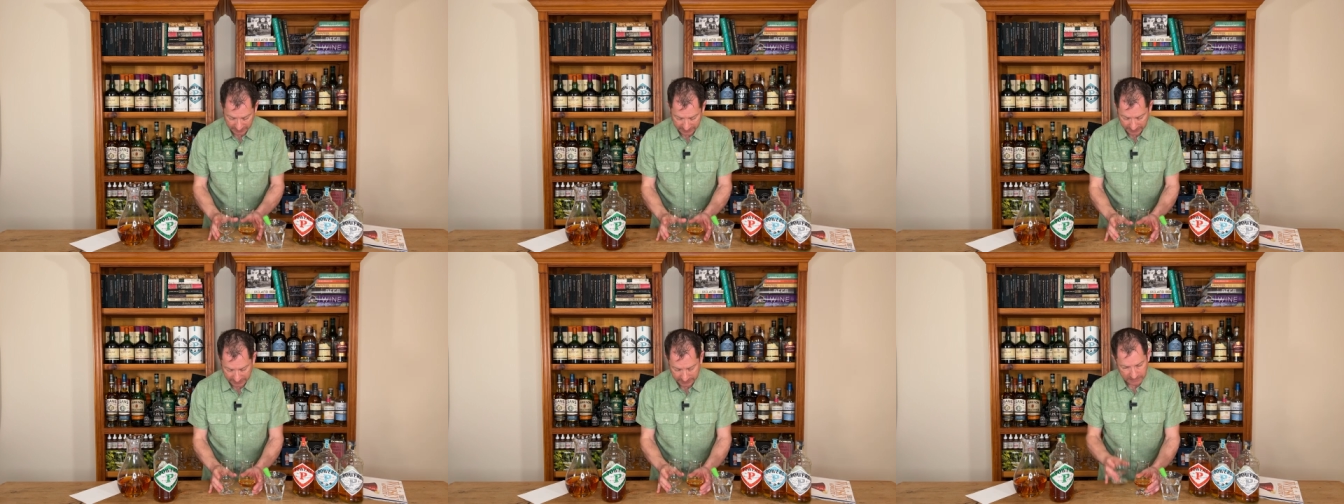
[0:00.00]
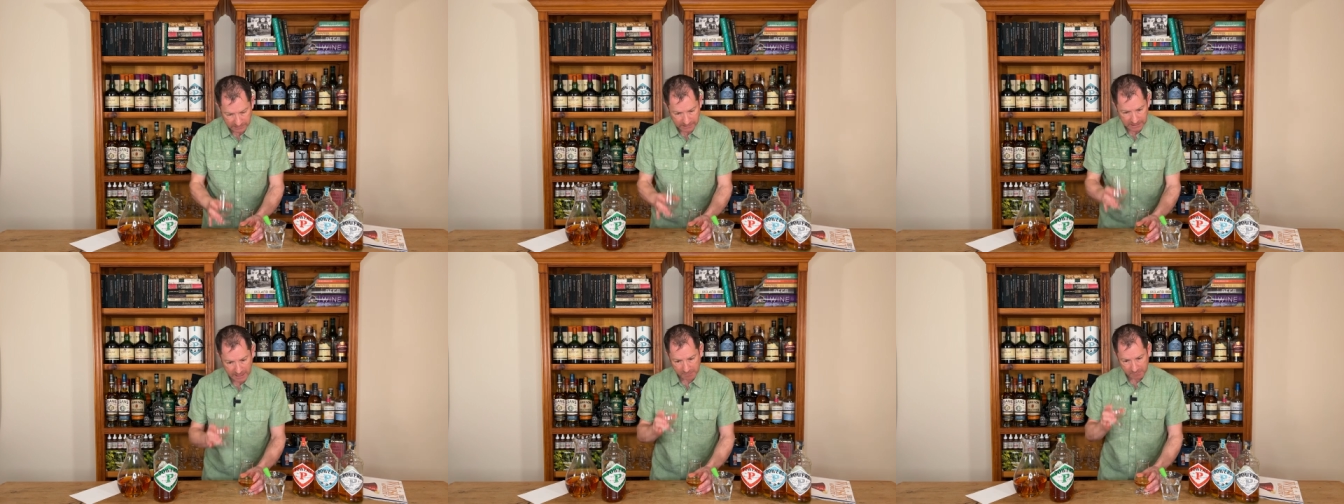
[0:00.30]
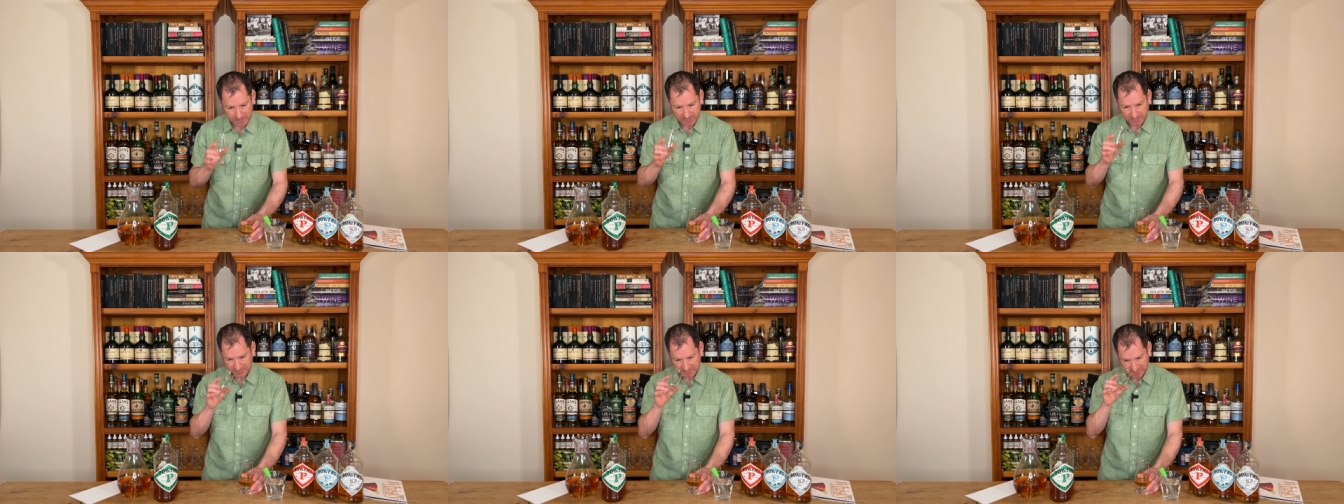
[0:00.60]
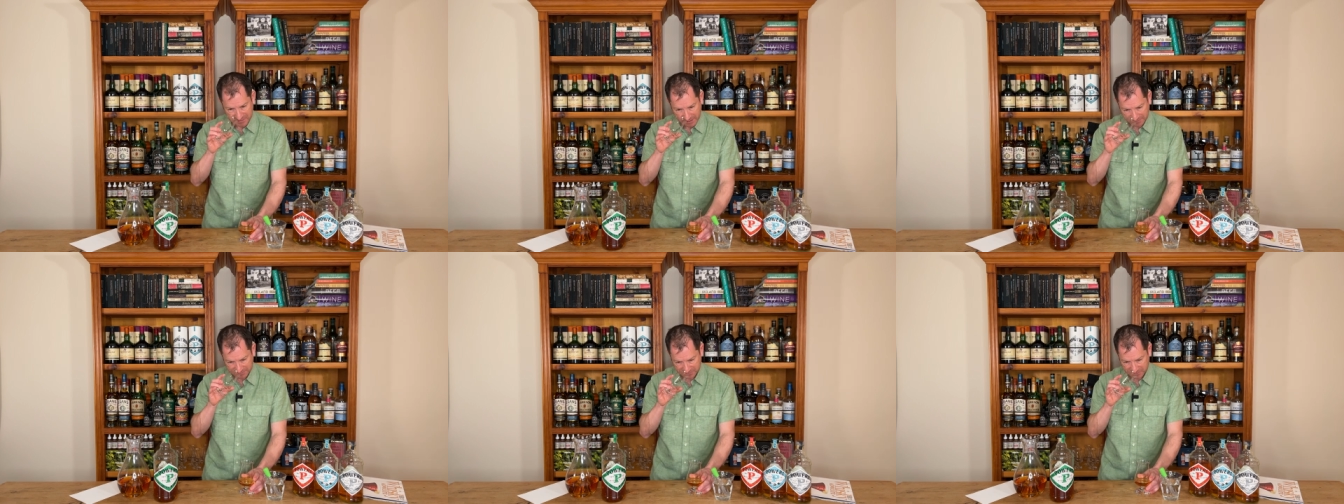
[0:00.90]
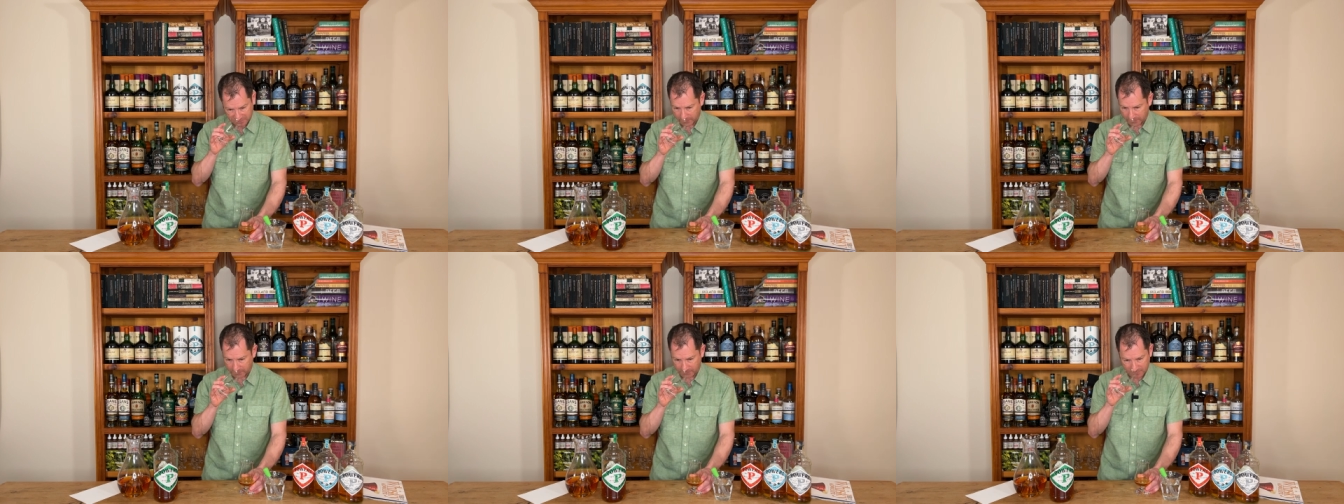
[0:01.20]
I get lemon
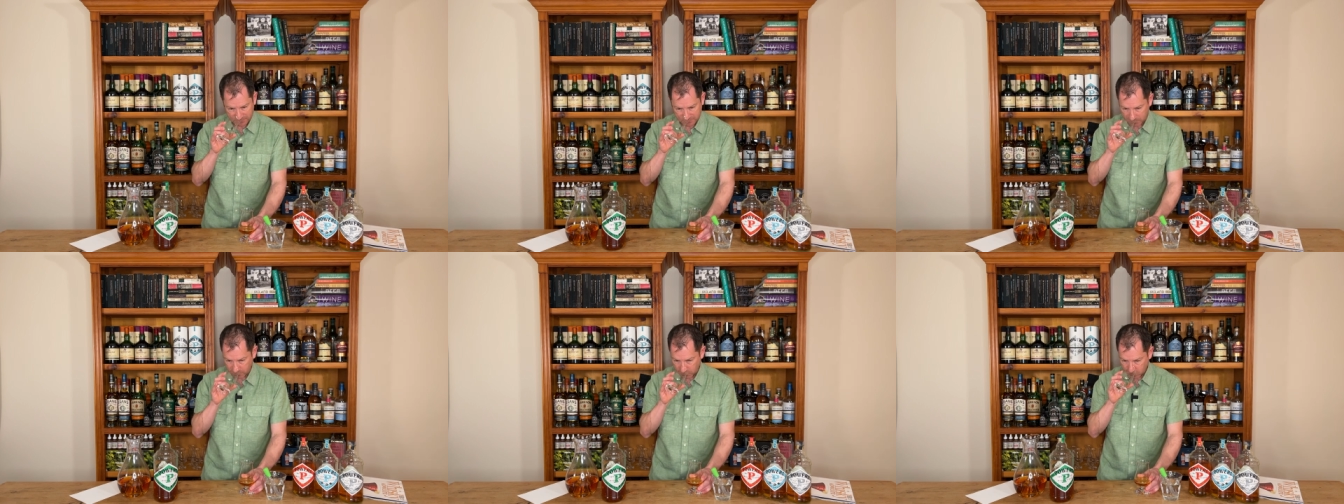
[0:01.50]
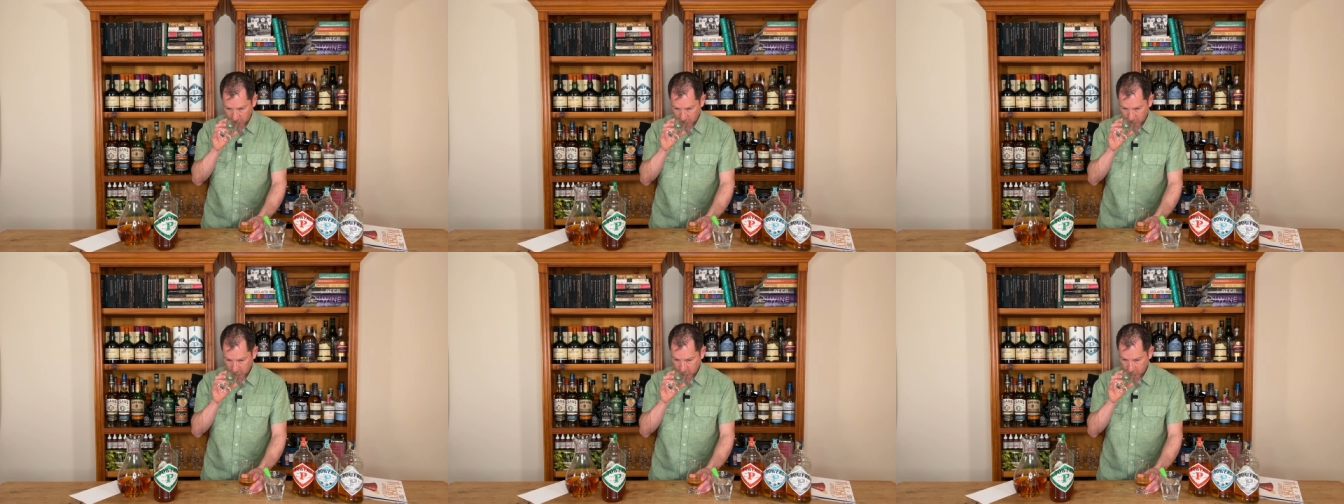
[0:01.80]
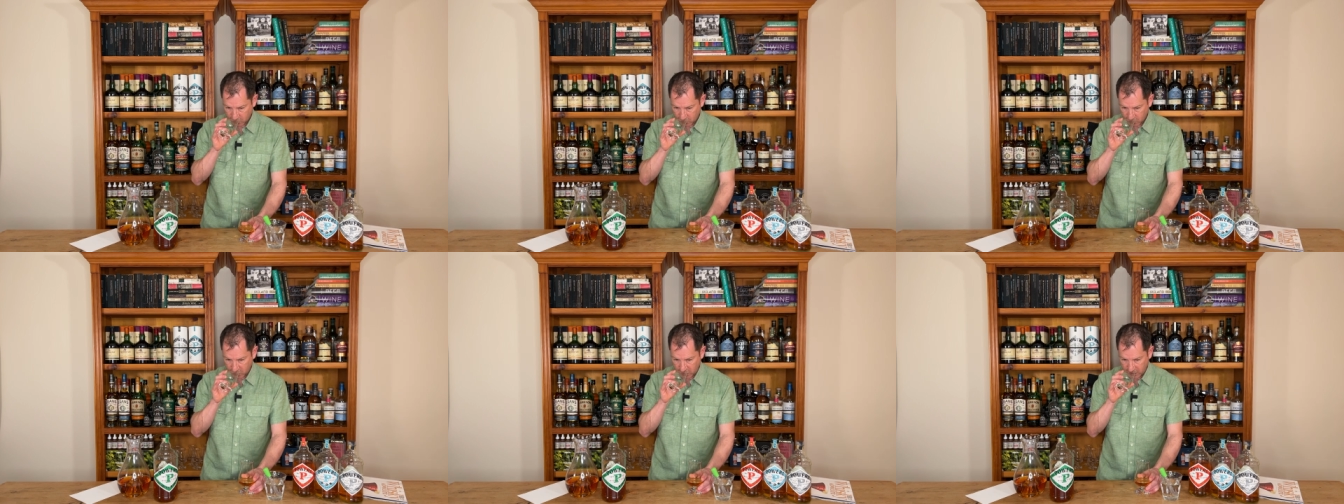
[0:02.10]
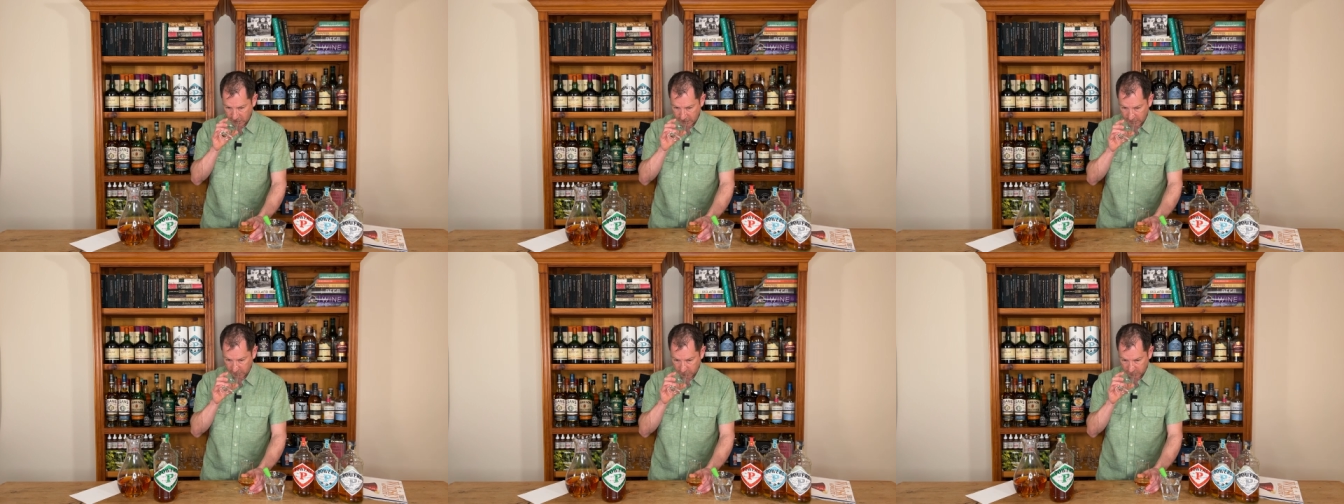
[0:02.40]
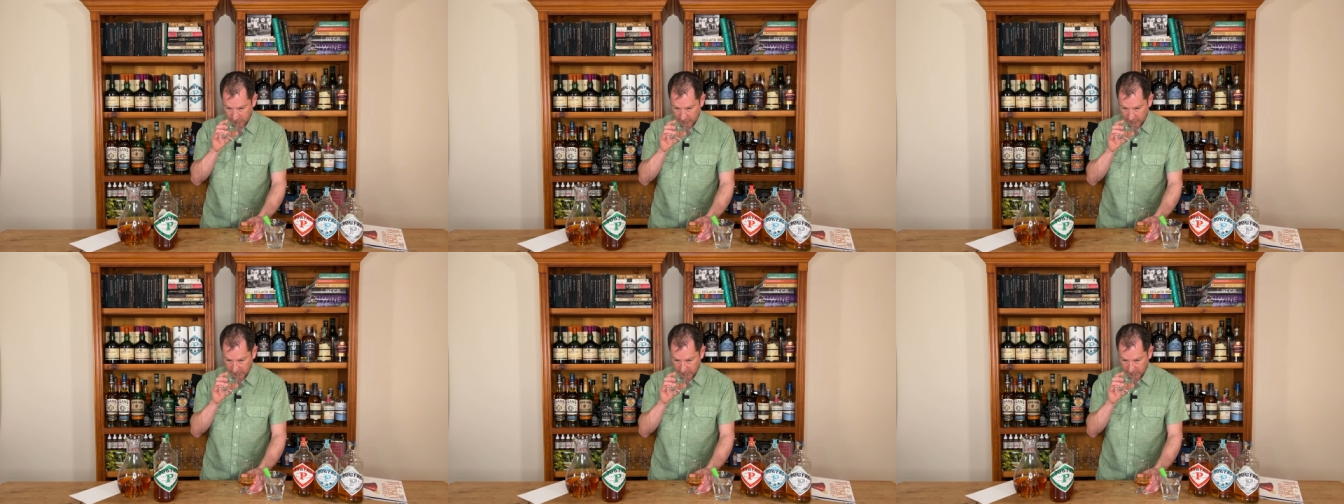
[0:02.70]
zest in here, and it's really,